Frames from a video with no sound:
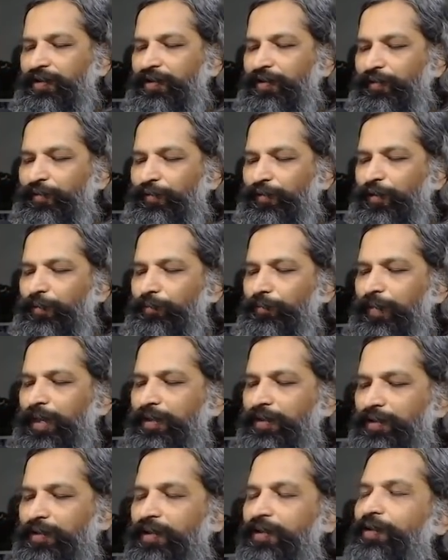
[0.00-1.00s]
from
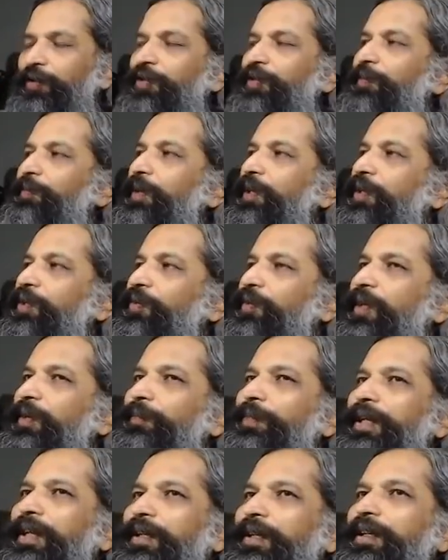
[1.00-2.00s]
mental to spiritual
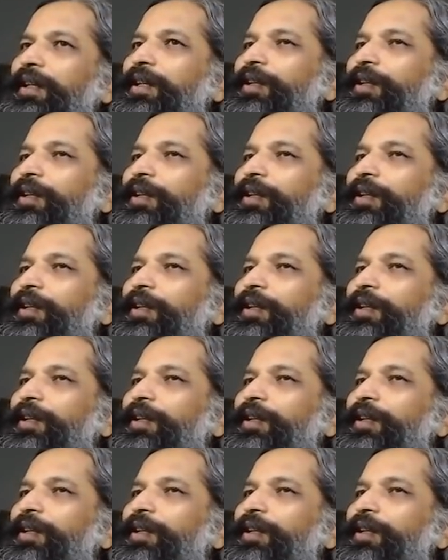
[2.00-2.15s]
being.